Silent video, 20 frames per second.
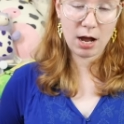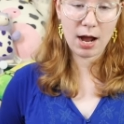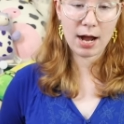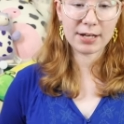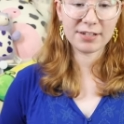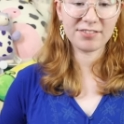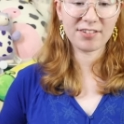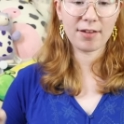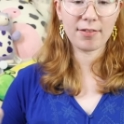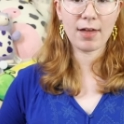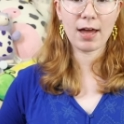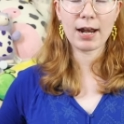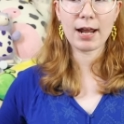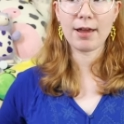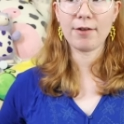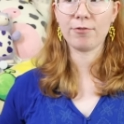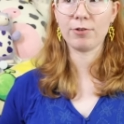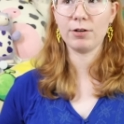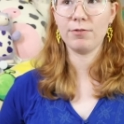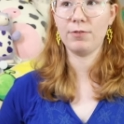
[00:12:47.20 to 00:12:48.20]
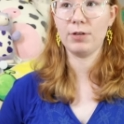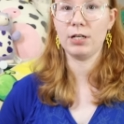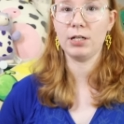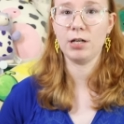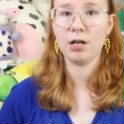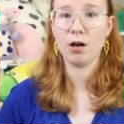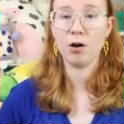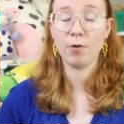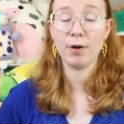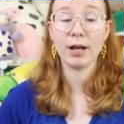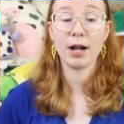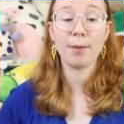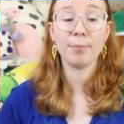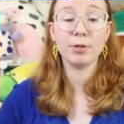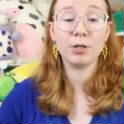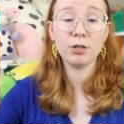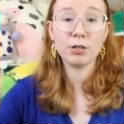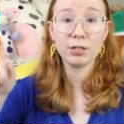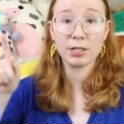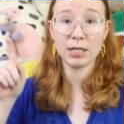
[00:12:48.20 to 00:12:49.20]
I say that every video and I'm
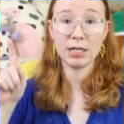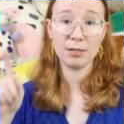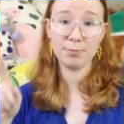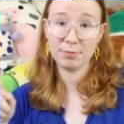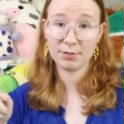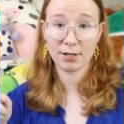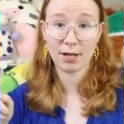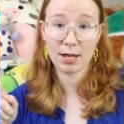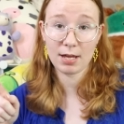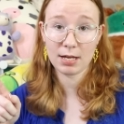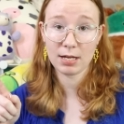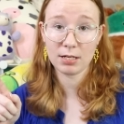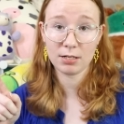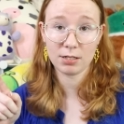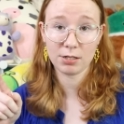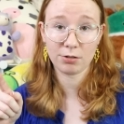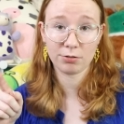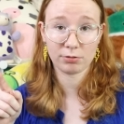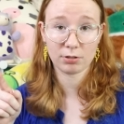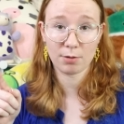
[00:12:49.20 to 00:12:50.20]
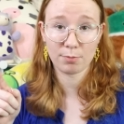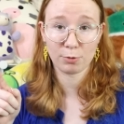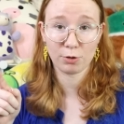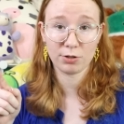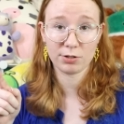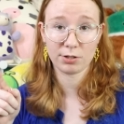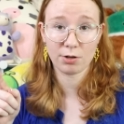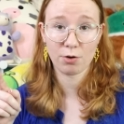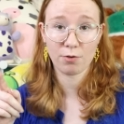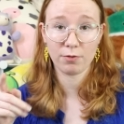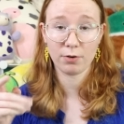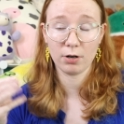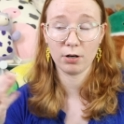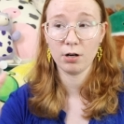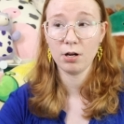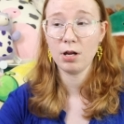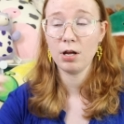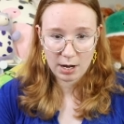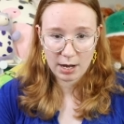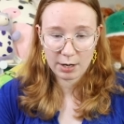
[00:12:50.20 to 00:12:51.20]
gonna keep saying it until summer is over.
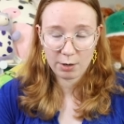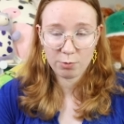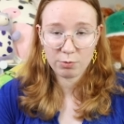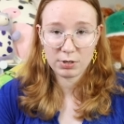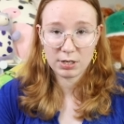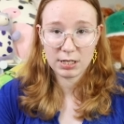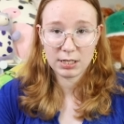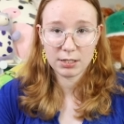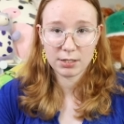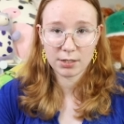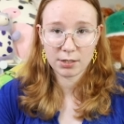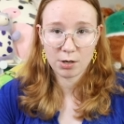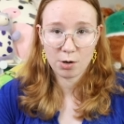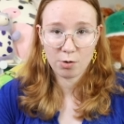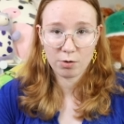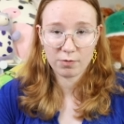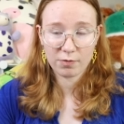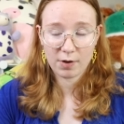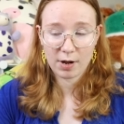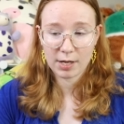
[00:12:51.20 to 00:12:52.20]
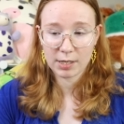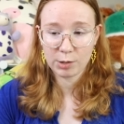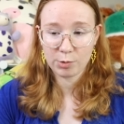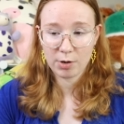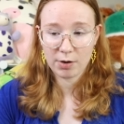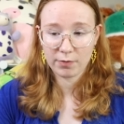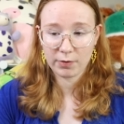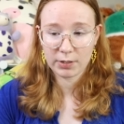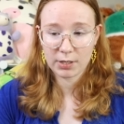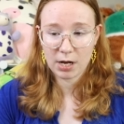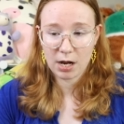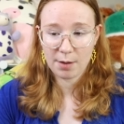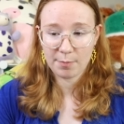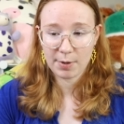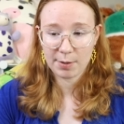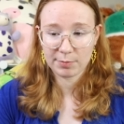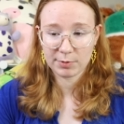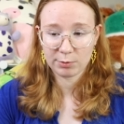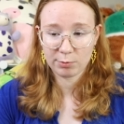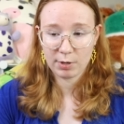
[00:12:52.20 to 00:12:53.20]
I don't need to notify you every time
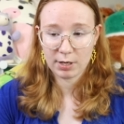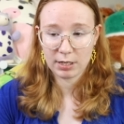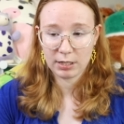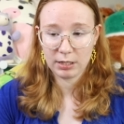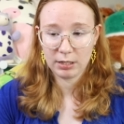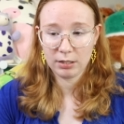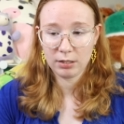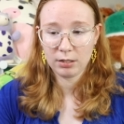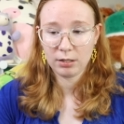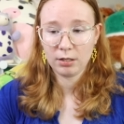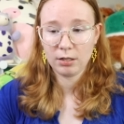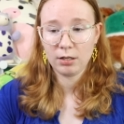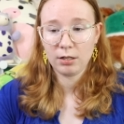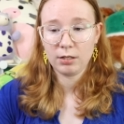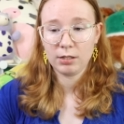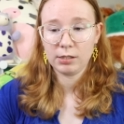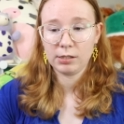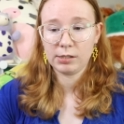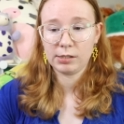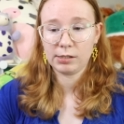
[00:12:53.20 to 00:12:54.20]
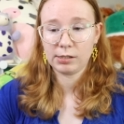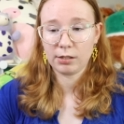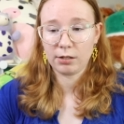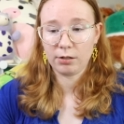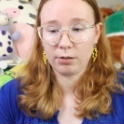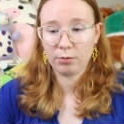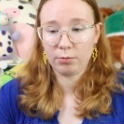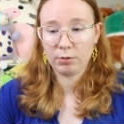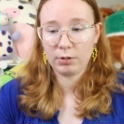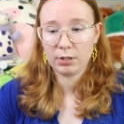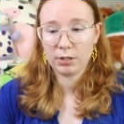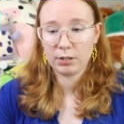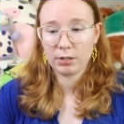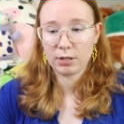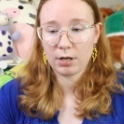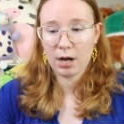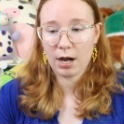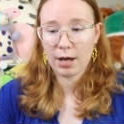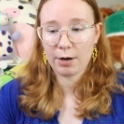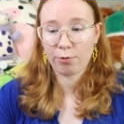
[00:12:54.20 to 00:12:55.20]
I'm sweaty, so
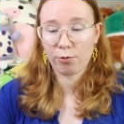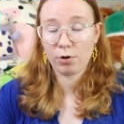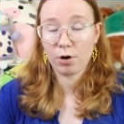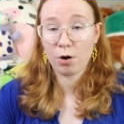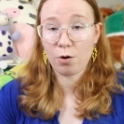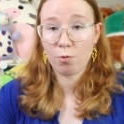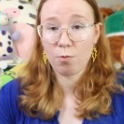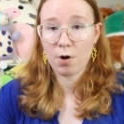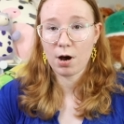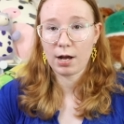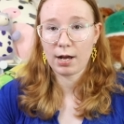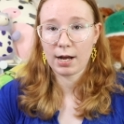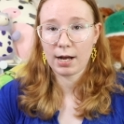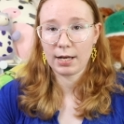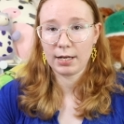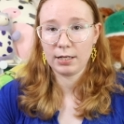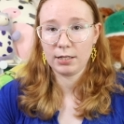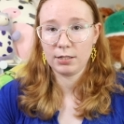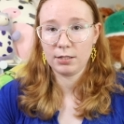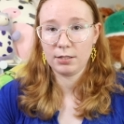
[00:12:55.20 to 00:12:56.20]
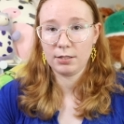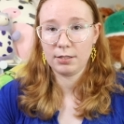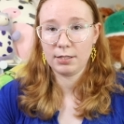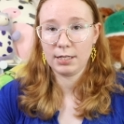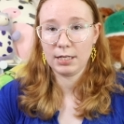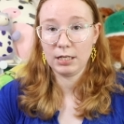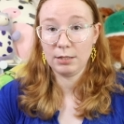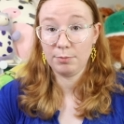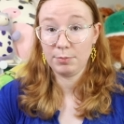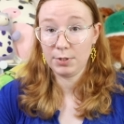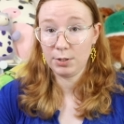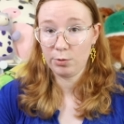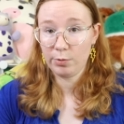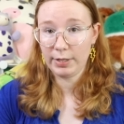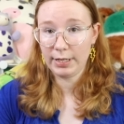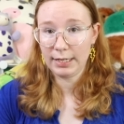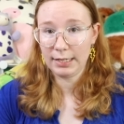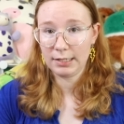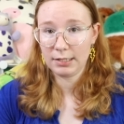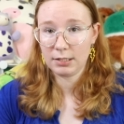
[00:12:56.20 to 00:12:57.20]
I don't know why I keep
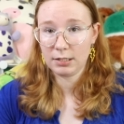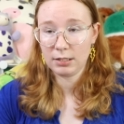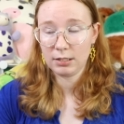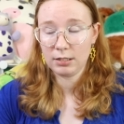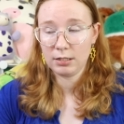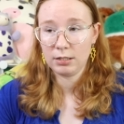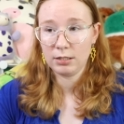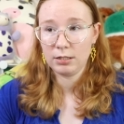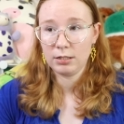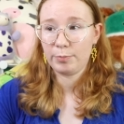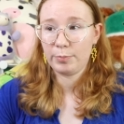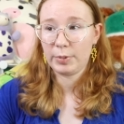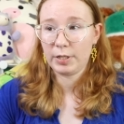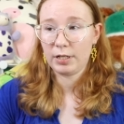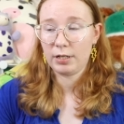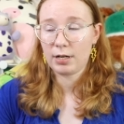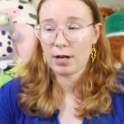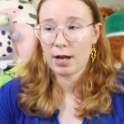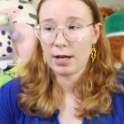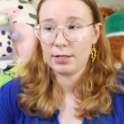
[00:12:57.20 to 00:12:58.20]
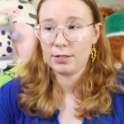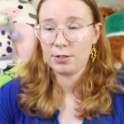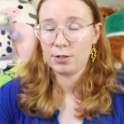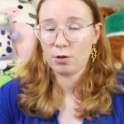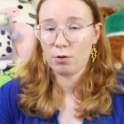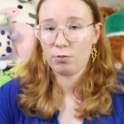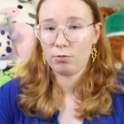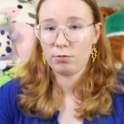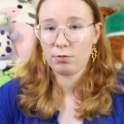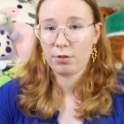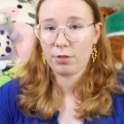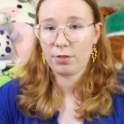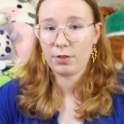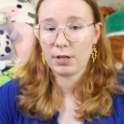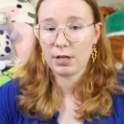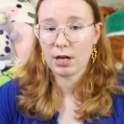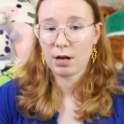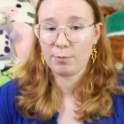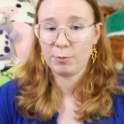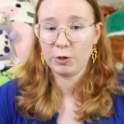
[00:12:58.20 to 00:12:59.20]
doing it. But I don't
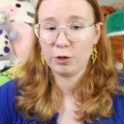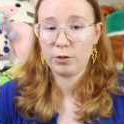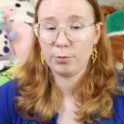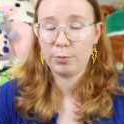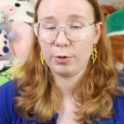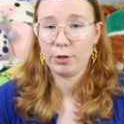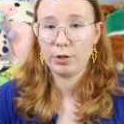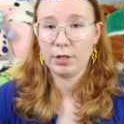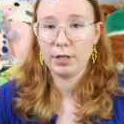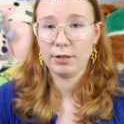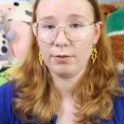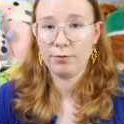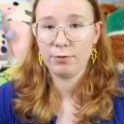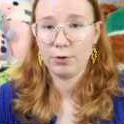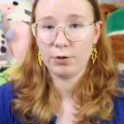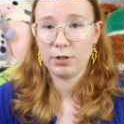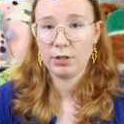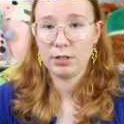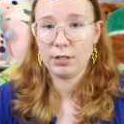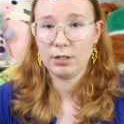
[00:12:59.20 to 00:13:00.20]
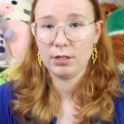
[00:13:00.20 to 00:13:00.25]
think I'm gonna put effort